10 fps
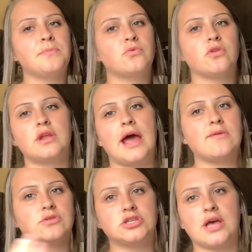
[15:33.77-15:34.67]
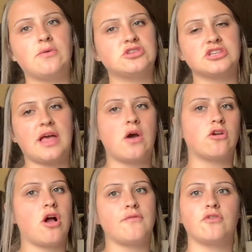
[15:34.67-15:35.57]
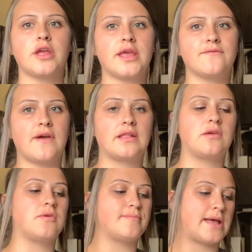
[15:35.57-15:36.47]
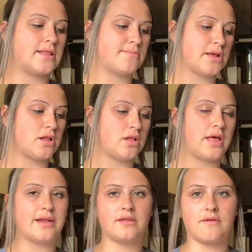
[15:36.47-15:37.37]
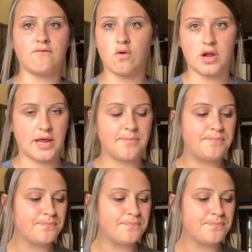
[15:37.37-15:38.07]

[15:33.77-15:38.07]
So then I would just, I was just counter offering, and finally we met in the middle at like forty.